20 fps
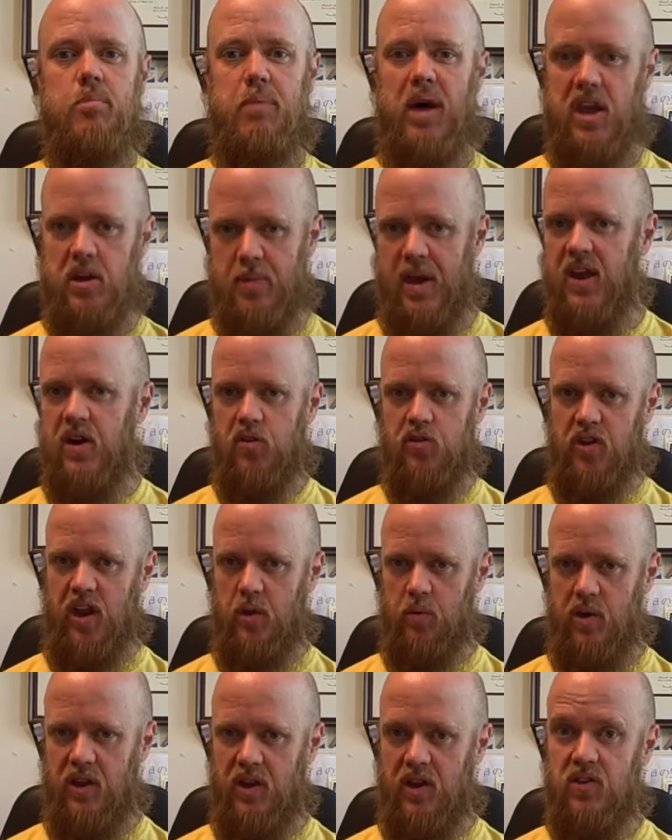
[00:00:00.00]
my debaters
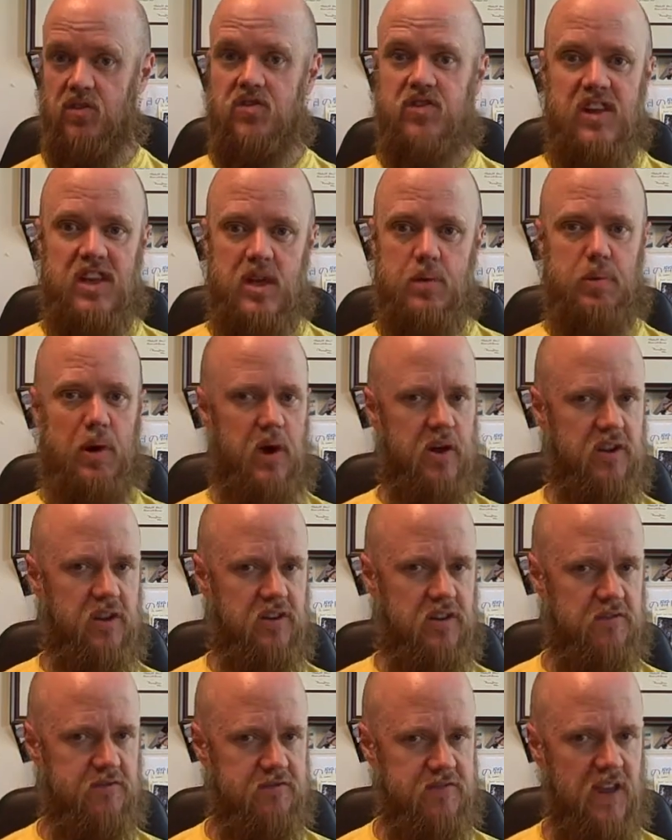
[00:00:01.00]
get really deep on a
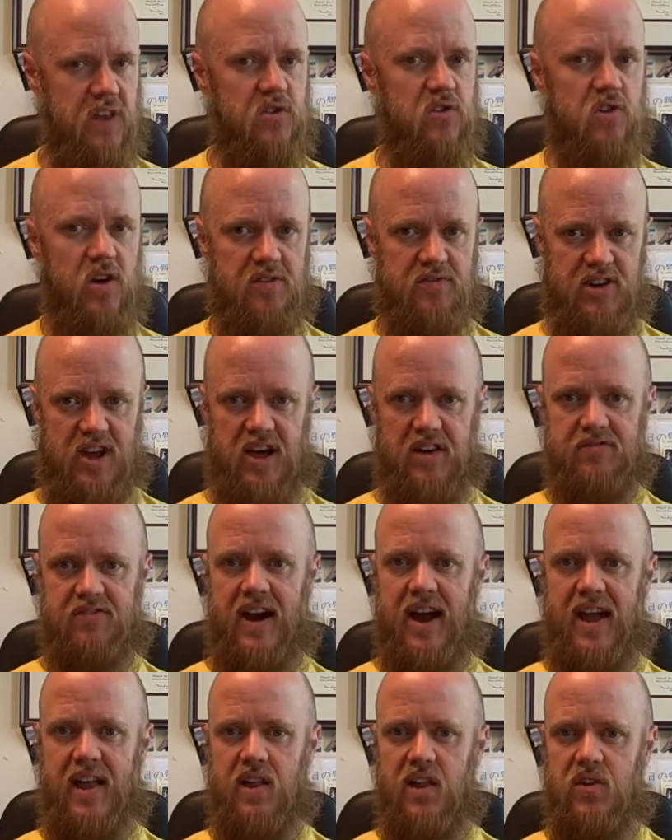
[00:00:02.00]
defense of
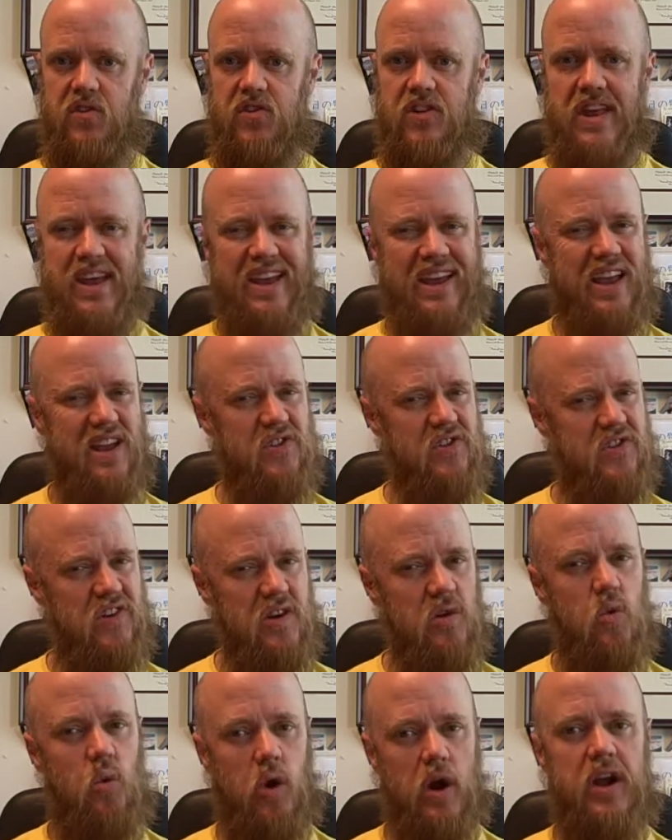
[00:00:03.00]
nonviolence, it
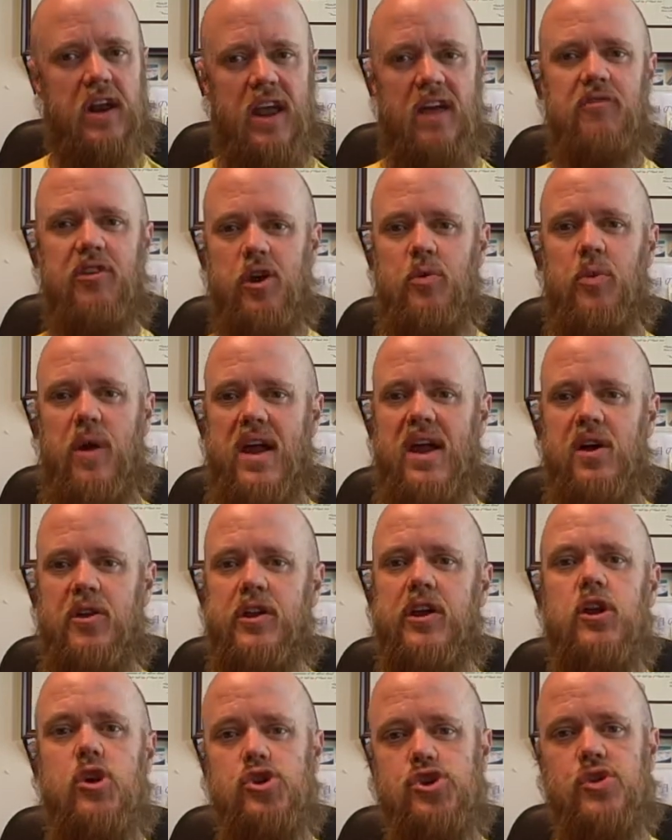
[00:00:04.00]
didn't work every round.
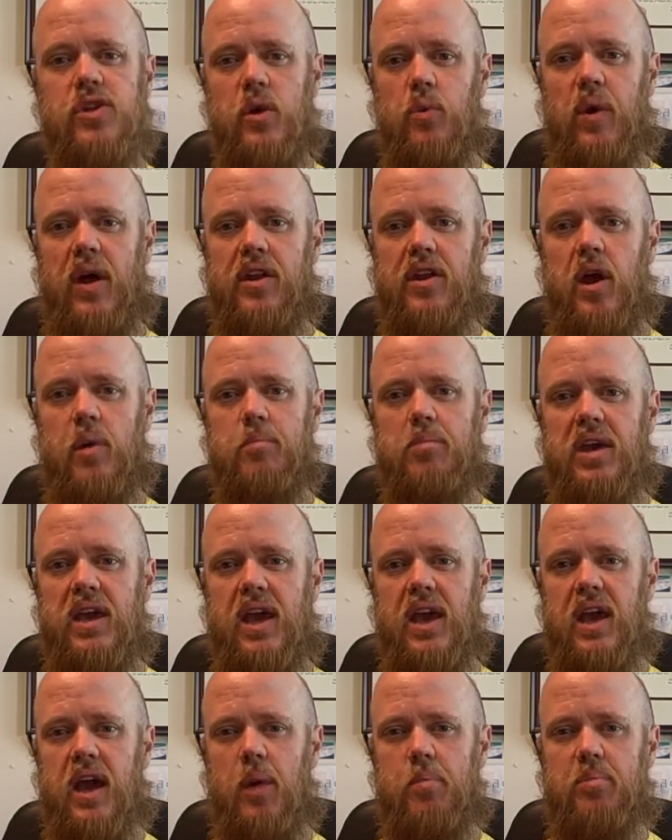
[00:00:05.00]
It usually wound up
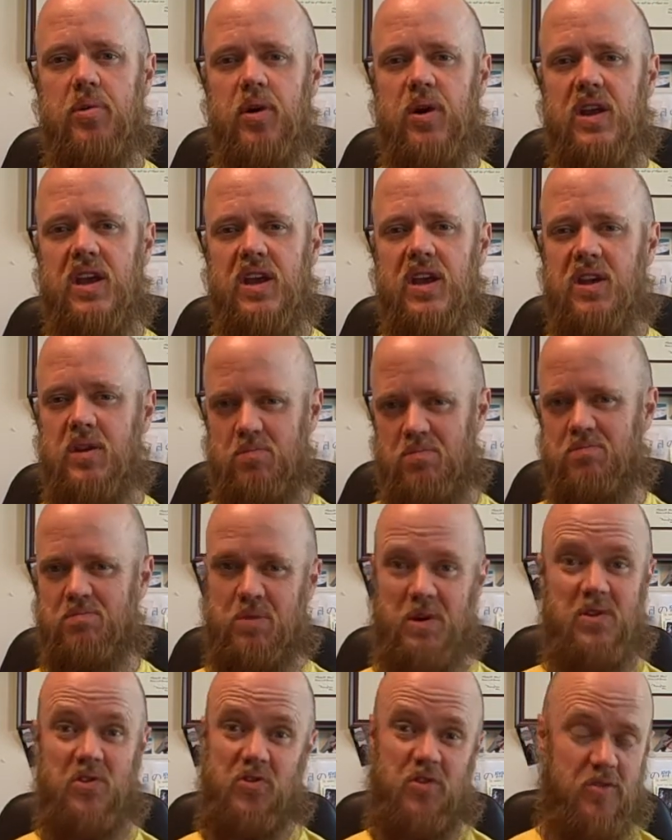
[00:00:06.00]
being a pretty
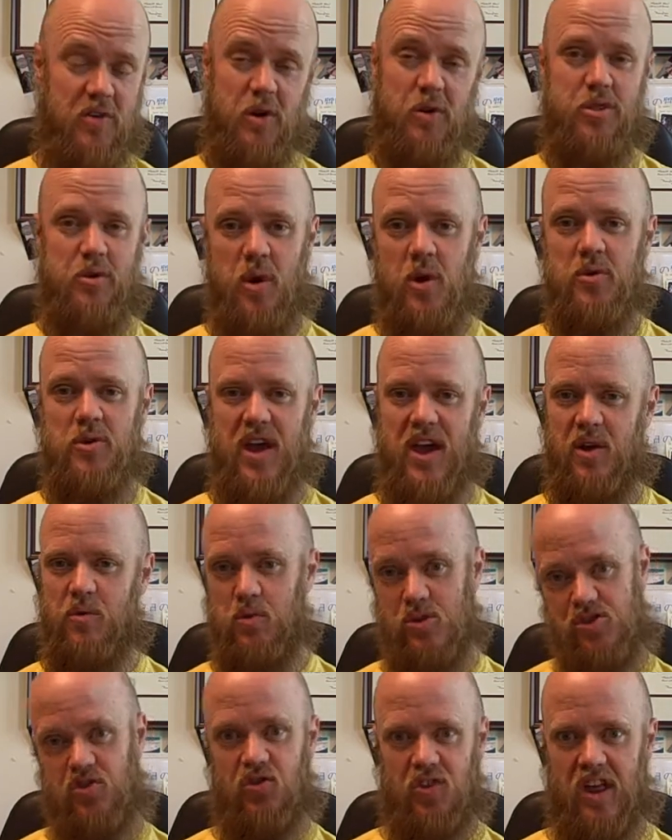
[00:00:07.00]
severe throwdown,
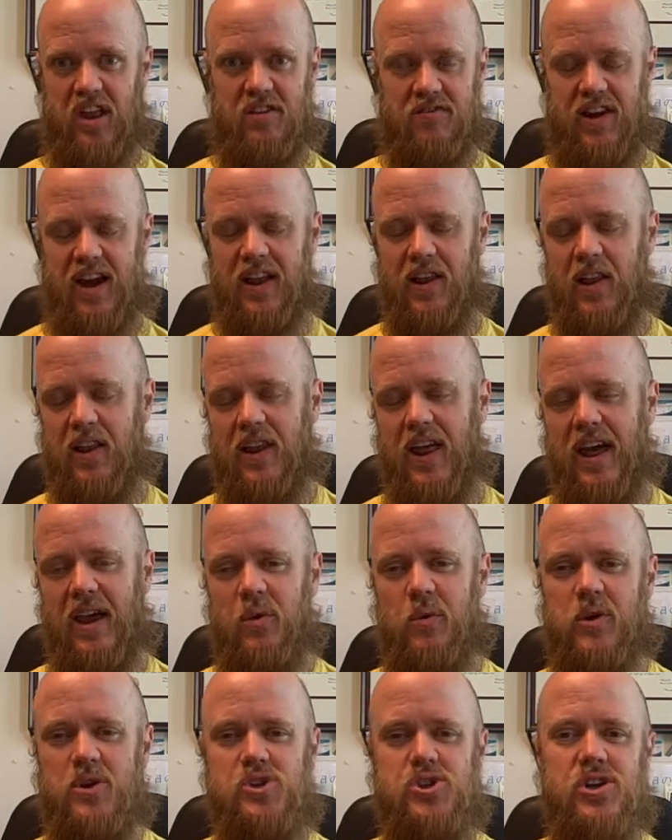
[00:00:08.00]
which is kind of violent
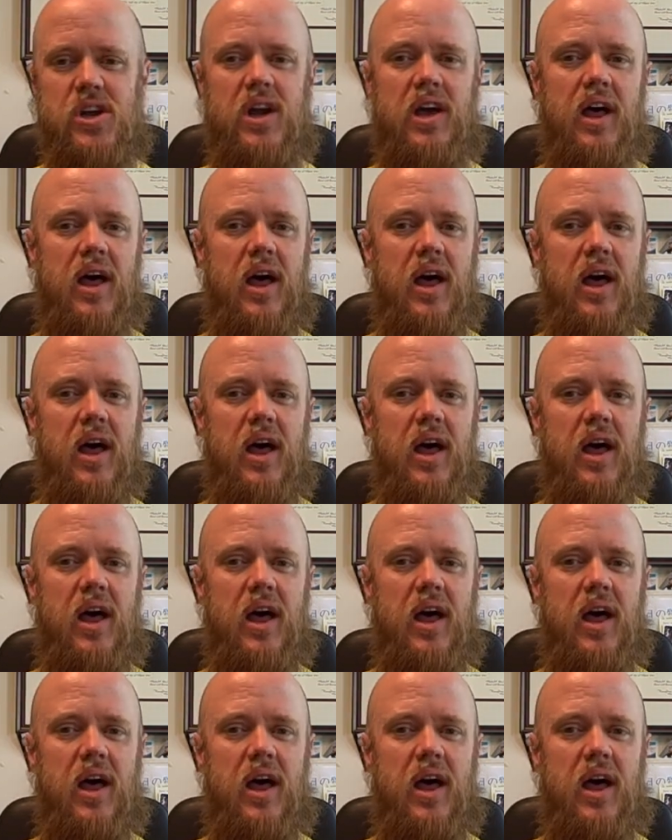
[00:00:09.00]
language.